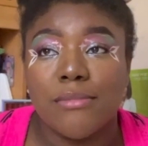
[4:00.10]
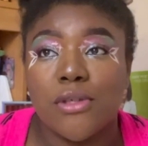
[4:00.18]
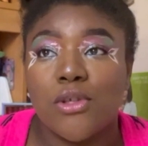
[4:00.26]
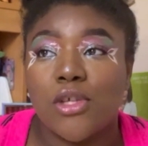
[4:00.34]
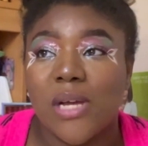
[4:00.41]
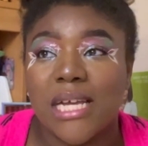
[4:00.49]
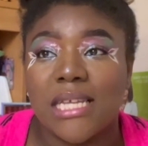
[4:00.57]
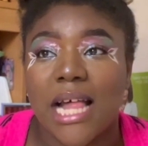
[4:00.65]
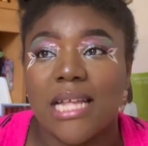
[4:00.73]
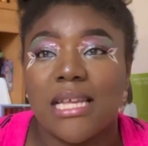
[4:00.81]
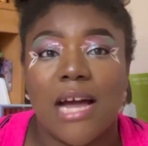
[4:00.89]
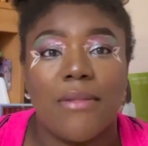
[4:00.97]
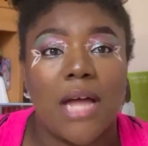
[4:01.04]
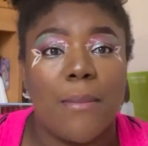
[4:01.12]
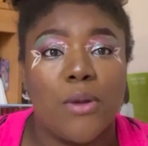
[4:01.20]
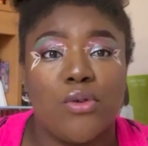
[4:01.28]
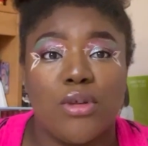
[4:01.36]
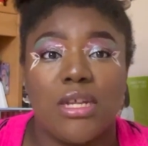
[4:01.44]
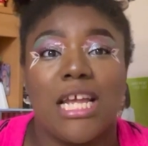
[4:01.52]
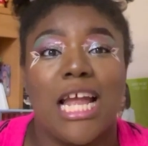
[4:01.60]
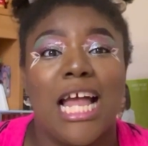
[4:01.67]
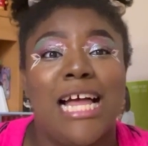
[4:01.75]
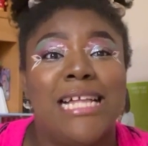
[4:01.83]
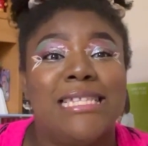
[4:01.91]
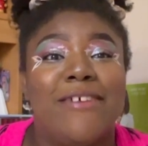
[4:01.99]
so excited to have the opportunity
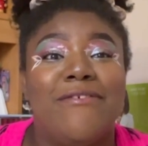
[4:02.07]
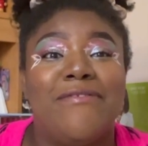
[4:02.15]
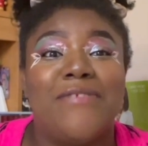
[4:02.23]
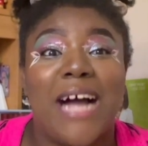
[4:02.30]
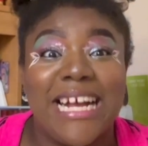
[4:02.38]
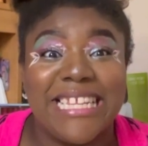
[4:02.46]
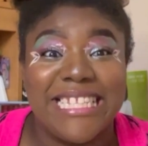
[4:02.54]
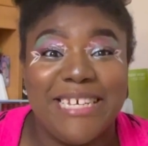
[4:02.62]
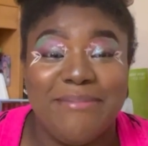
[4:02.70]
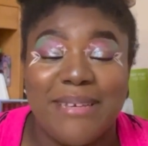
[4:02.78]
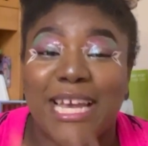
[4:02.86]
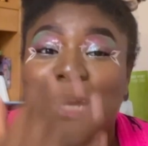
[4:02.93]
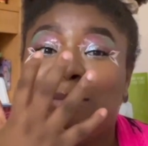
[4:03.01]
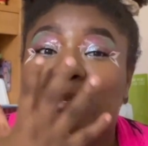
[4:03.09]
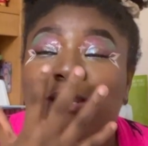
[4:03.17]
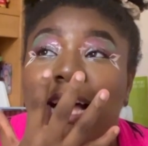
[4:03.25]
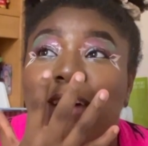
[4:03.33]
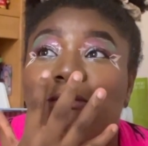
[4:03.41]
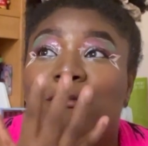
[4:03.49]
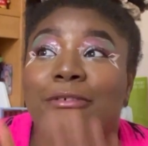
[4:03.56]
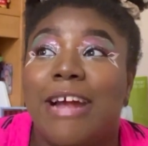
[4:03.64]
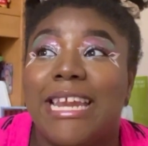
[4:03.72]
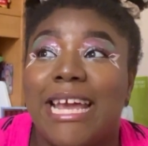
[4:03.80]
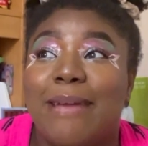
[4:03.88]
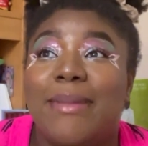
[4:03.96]
to finally be able to have
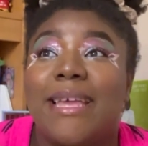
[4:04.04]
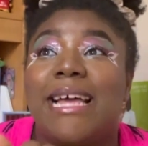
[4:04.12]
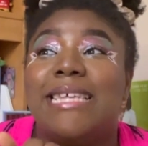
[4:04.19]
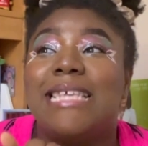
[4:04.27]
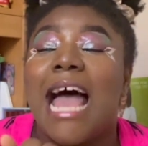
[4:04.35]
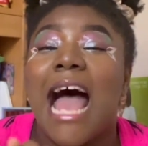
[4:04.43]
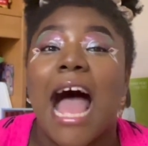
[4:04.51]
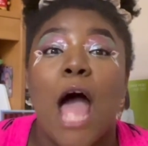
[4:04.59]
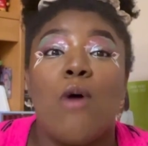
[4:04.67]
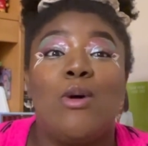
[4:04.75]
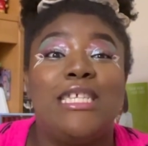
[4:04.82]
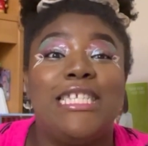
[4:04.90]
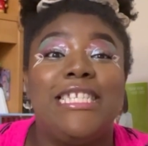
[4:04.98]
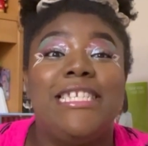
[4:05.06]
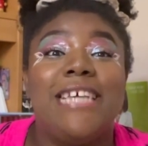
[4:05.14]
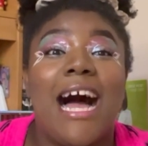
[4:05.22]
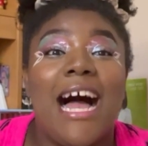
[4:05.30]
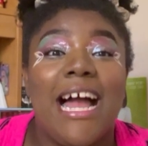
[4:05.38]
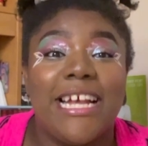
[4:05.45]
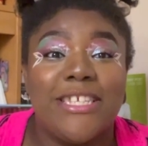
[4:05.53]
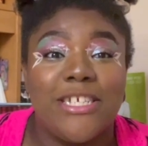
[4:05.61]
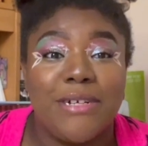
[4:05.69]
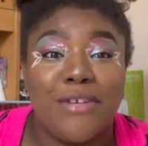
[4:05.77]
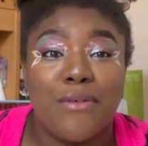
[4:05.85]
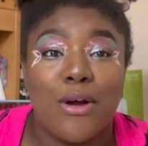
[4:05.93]
read it, because I was dying to
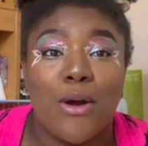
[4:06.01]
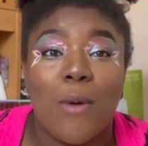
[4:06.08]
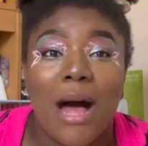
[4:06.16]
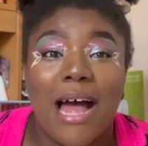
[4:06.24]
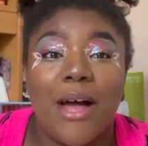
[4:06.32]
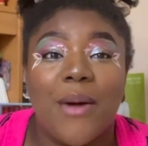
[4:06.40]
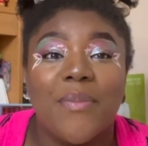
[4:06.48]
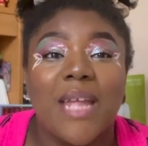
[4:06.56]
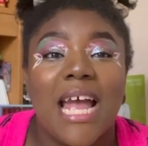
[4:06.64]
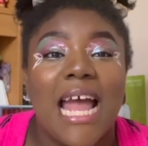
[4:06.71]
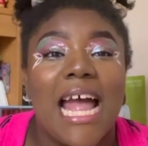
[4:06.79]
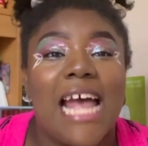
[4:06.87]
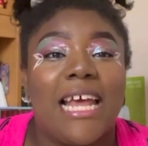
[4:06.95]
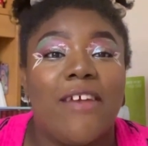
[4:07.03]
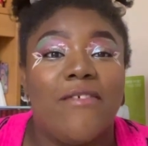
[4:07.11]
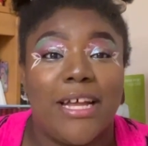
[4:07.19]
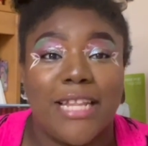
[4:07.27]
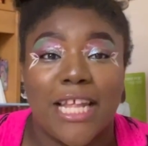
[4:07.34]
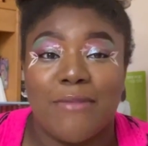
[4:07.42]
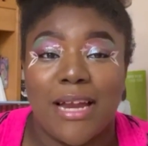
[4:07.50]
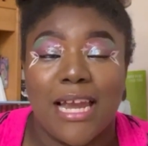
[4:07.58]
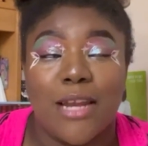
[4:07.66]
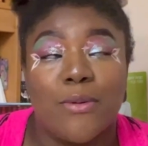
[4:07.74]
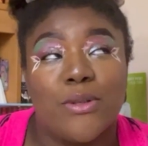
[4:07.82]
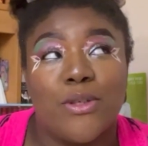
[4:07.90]
read for a while, and I finally read it, and
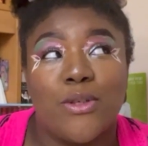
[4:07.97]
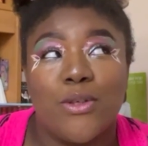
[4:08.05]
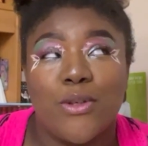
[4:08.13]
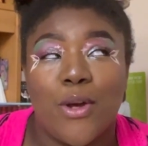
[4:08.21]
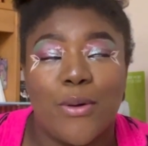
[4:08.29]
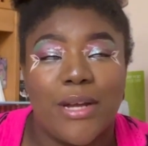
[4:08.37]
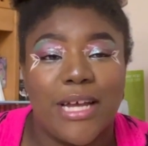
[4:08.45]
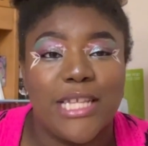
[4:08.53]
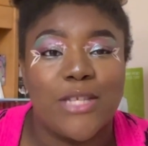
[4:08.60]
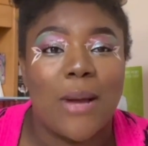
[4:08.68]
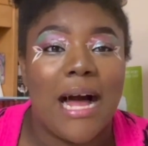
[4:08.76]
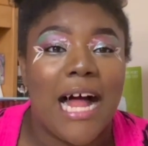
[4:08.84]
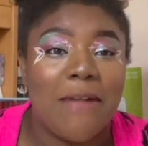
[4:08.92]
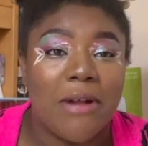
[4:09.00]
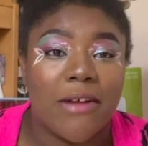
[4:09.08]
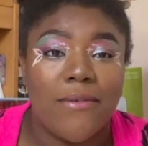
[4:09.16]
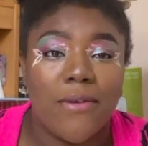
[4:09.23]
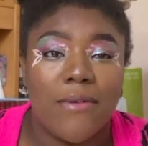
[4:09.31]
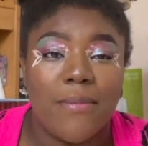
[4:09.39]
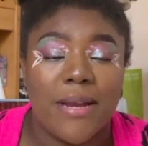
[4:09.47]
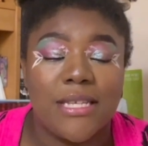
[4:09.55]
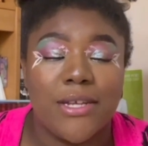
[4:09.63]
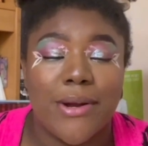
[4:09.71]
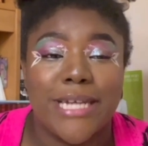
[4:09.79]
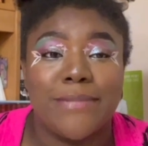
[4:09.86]
it was so good. So I highly recommend the Revenant
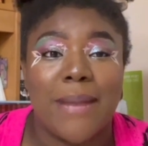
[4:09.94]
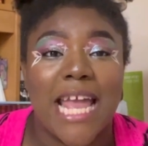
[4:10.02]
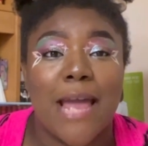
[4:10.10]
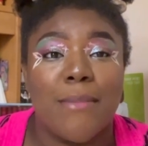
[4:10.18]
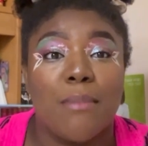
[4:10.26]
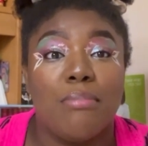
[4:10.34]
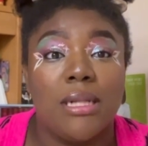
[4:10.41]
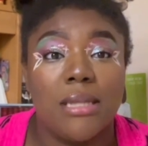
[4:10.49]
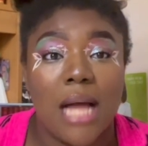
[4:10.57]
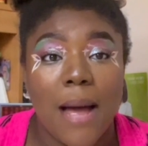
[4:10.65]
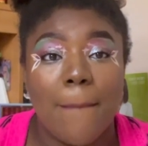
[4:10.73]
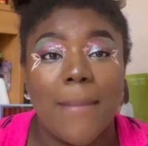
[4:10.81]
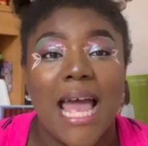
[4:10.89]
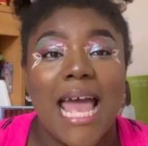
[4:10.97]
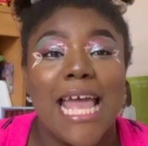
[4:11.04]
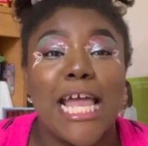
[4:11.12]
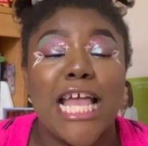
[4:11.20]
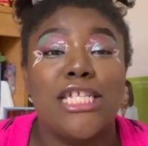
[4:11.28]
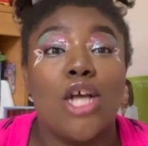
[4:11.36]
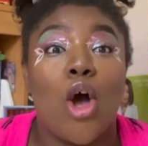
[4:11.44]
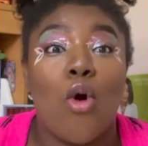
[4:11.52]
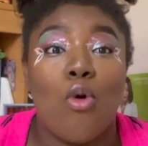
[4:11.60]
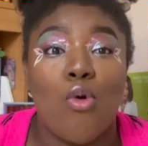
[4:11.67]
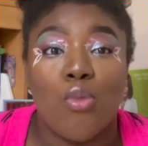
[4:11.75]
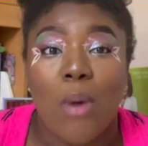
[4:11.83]
series by Amy Plum. It's an
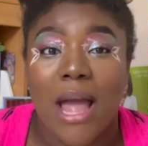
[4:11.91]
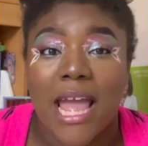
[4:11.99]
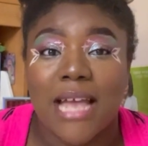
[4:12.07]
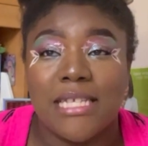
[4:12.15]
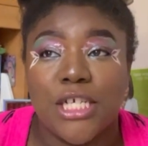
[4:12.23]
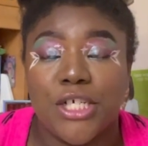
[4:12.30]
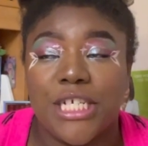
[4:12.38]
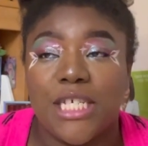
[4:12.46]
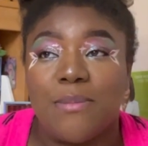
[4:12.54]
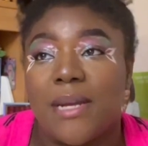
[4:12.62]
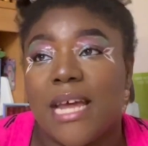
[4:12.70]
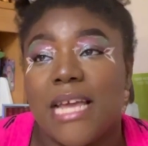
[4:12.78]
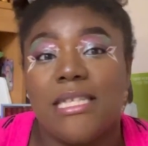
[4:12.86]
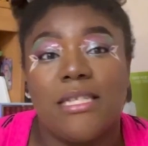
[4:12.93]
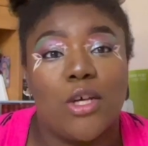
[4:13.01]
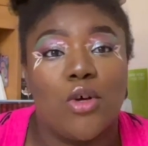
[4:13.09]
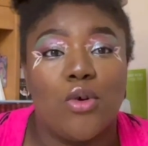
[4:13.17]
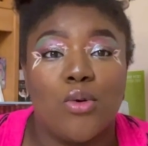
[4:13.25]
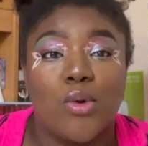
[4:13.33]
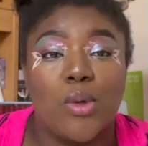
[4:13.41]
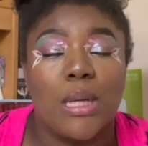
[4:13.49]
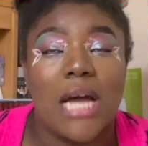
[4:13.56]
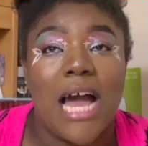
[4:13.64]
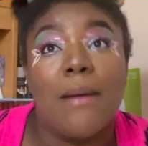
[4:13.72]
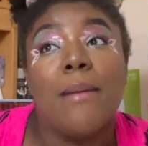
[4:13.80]
old YA series, but it's still,
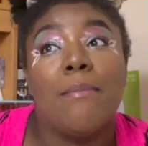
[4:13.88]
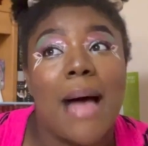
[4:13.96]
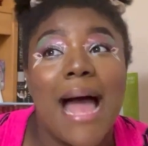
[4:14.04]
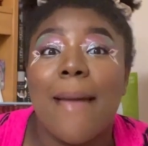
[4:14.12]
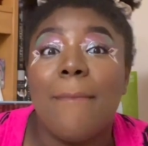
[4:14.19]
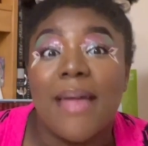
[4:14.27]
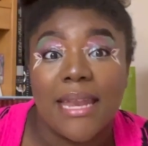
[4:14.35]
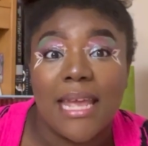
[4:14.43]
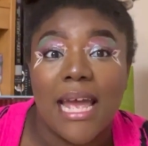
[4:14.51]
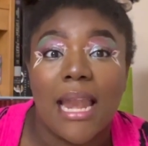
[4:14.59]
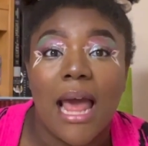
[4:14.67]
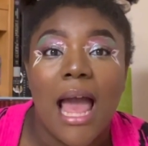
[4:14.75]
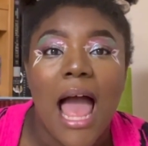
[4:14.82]
in my opinion,